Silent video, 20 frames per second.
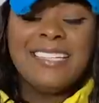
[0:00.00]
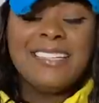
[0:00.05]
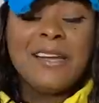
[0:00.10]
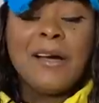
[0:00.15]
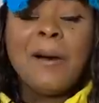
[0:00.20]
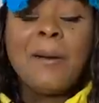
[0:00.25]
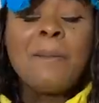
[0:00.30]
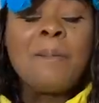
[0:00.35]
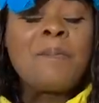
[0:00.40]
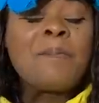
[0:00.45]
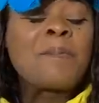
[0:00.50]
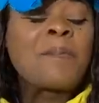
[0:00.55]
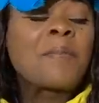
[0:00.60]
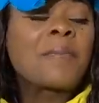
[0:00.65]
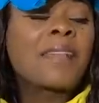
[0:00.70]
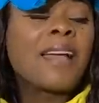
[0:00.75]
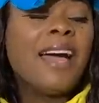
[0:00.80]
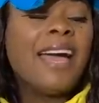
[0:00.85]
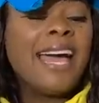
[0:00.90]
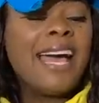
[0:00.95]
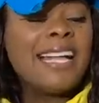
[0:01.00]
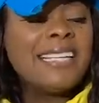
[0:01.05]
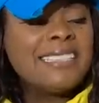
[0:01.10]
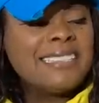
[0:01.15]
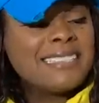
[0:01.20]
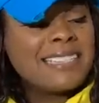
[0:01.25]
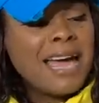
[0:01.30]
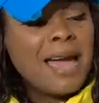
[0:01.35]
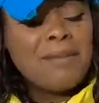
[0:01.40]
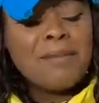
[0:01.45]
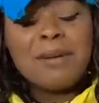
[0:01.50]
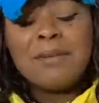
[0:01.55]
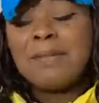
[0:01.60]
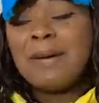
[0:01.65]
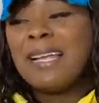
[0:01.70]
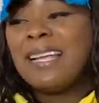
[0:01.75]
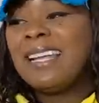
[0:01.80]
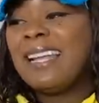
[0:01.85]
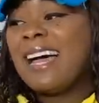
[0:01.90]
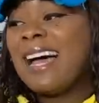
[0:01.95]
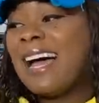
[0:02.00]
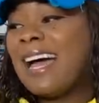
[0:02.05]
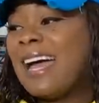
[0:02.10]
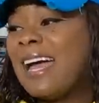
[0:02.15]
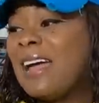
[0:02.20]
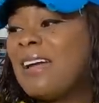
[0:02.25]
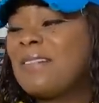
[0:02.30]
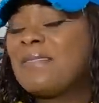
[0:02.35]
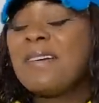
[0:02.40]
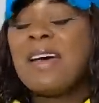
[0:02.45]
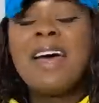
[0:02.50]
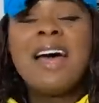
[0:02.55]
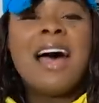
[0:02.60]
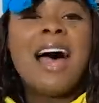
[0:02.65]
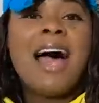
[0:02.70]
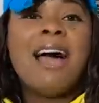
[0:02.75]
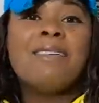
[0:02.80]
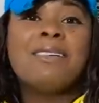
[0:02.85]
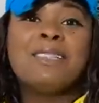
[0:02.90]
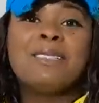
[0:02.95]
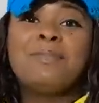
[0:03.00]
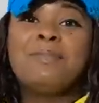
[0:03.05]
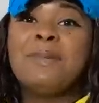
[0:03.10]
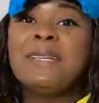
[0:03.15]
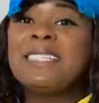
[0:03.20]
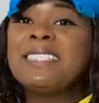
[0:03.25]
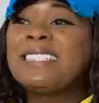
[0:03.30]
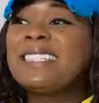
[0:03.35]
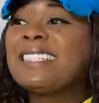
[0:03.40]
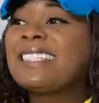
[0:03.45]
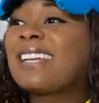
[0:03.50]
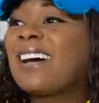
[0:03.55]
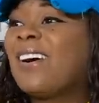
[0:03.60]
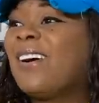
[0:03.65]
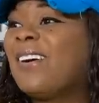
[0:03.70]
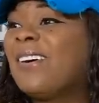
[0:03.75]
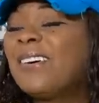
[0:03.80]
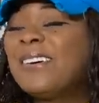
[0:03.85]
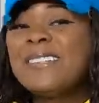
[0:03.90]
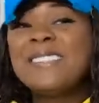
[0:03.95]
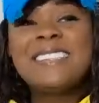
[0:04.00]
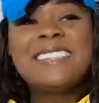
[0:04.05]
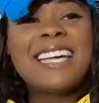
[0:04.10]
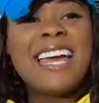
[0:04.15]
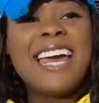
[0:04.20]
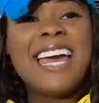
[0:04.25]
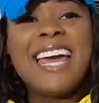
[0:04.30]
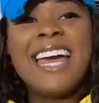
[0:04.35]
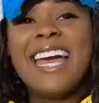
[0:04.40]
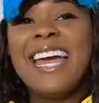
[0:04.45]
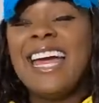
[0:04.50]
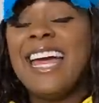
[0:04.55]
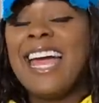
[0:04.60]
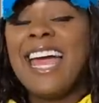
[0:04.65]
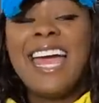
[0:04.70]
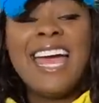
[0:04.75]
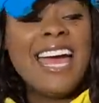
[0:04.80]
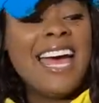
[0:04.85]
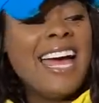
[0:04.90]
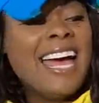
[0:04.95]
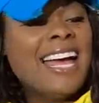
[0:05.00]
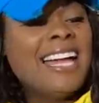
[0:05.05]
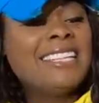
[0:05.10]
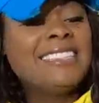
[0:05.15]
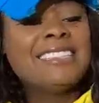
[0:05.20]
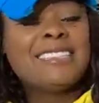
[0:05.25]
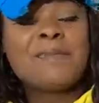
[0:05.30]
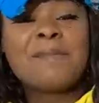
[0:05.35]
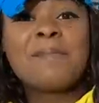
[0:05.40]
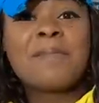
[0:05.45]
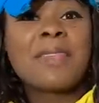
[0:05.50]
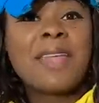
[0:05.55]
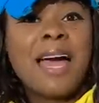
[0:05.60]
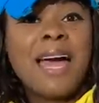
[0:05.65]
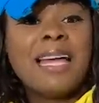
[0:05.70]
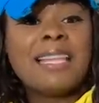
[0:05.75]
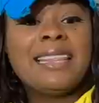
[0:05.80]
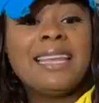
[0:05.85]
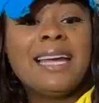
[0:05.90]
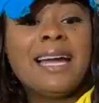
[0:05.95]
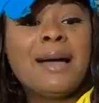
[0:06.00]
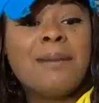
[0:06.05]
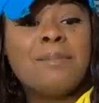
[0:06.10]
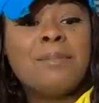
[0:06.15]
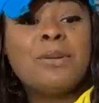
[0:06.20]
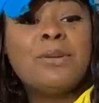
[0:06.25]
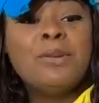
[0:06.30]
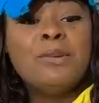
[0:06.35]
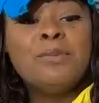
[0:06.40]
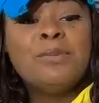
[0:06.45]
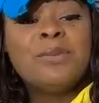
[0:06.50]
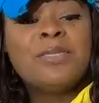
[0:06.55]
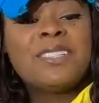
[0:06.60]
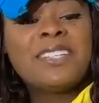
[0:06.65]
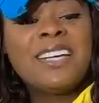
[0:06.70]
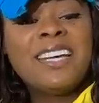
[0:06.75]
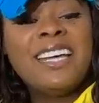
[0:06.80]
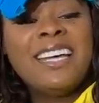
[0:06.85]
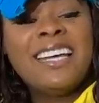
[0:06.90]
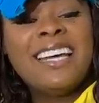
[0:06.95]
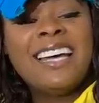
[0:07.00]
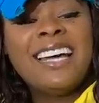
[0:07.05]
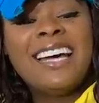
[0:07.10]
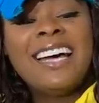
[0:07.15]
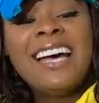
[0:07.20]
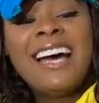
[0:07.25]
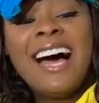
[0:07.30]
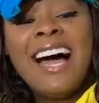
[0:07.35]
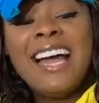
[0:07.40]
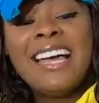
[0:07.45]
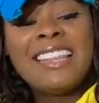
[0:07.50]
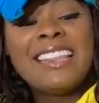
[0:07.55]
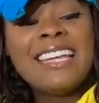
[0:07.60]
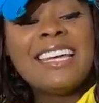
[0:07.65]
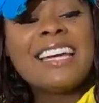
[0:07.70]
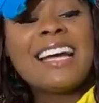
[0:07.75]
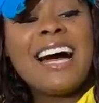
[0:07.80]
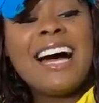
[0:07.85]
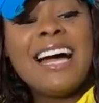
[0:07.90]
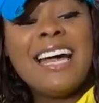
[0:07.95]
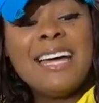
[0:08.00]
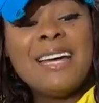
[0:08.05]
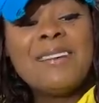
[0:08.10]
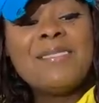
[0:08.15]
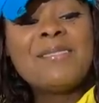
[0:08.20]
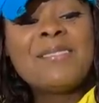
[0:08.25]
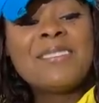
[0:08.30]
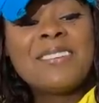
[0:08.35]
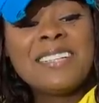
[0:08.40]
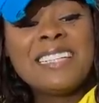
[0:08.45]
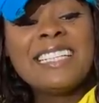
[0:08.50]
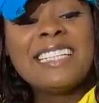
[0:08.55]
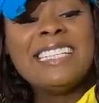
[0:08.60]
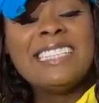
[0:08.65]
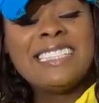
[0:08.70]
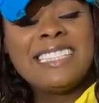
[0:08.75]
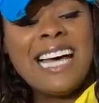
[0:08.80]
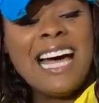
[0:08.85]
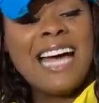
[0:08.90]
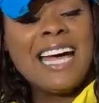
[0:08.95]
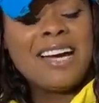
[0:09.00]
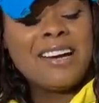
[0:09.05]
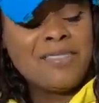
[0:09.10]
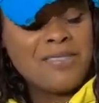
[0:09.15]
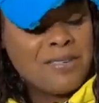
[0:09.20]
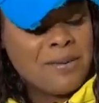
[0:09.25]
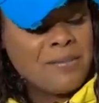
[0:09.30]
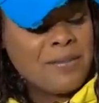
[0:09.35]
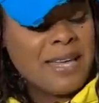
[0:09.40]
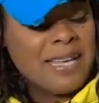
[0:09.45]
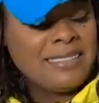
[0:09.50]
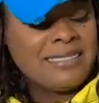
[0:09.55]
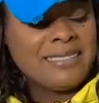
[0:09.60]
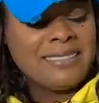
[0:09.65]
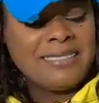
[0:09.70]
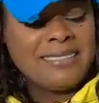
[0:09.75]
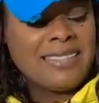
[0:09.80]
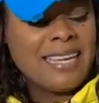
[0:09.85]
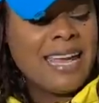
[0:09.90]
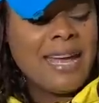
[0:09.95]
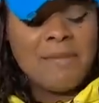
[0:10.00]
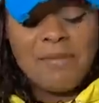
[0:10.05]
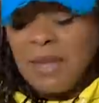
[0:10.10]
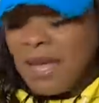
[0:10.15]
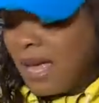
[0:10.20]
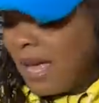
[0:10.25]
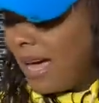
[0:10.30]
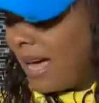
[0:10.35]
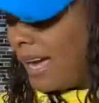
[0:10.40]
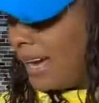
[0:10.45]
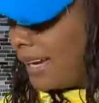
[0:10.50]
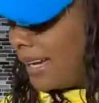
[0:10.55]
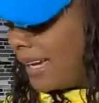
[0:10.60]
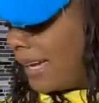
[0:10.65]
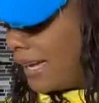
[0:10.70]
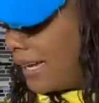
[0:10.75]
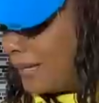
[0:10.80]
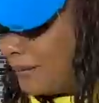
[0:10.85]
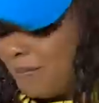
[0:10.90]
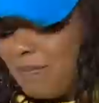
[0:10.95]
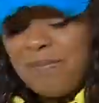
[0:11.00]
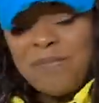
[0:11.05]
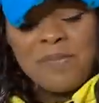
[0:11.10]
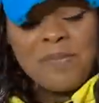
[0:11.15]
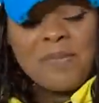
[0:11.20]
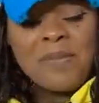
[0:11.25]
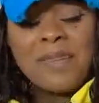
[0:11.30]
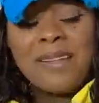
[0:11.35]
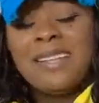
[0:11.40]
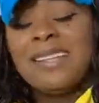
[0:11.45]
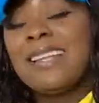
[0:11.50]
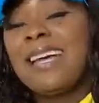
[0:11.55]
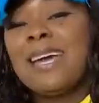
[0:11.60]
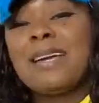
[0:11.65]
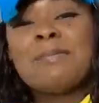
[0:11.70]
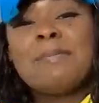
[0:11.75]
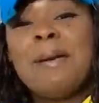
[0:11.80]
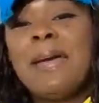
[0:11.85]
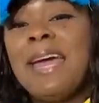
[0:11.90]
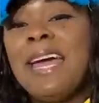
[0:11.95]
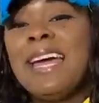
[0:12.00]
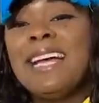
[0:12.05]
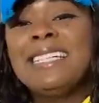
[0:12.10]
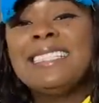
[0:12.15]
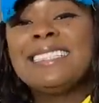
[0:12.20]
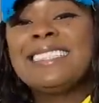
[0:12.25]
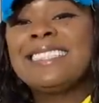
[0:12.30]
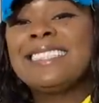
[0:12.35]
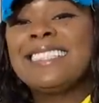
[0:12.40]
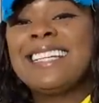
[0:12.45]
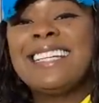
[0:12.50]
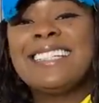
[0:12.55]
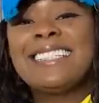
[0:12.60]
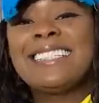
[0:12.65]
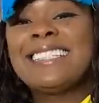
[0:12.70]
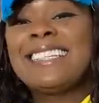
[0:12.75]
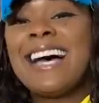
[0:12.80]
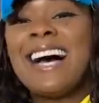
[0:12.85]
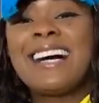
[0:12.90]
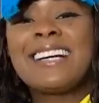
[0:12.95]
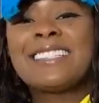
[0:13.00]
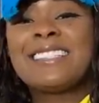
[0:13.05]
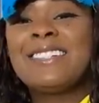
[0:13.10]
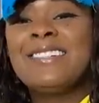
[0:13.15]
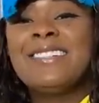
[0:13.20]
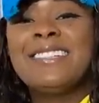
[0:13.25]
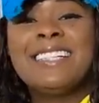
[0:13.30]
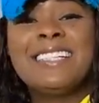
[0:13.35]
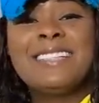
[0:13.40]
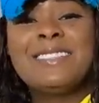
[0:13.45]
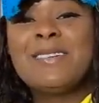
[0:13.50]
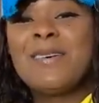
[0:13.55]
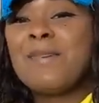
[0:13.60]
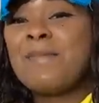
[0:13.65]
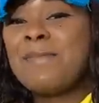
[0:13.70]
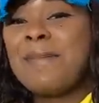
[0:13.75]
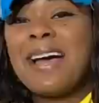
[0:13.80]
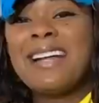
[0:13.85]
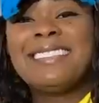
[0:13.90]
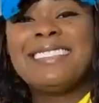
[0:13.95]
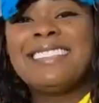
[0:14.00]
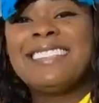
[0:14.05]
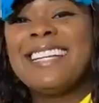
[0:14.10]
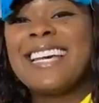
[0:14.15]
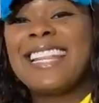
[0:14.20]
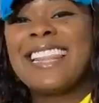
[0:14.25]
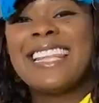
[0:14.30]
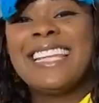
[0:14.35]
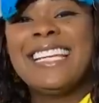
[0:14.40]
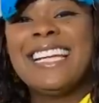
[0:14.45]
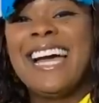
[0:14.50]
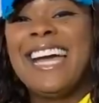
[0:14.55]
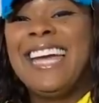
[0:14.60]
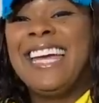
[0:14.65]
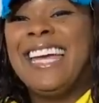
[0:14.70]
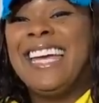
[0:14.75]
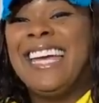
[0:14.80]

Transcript: you know? I had the time of my life. I was busy the whole day, and I think I'm pooped. I think I am really tired from yesterday. I got like pants and socks on that don't match nothing I